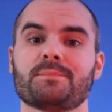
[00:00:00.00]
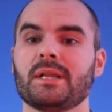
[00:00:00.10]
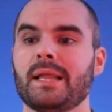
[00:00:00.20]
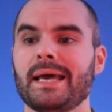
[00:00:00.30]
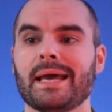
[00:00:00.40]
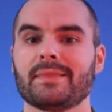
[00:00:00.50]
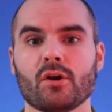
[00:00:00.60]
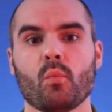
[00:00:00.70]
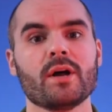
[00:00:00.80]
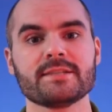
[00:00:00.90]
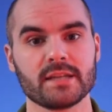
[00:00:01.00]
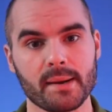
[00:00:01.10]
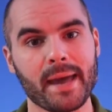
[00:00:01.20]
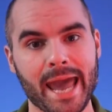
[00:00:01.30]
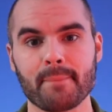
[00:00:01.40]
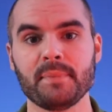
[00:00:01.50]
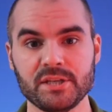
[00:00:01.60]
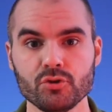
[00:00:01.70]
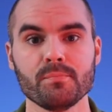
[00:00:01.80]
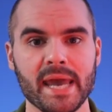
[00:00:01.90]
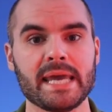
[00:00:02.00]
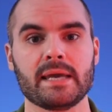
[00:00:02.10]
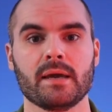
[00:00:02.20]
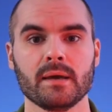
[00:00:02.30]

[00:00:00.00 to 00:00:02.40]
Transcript: but, like, they're ones that I'm happy to make.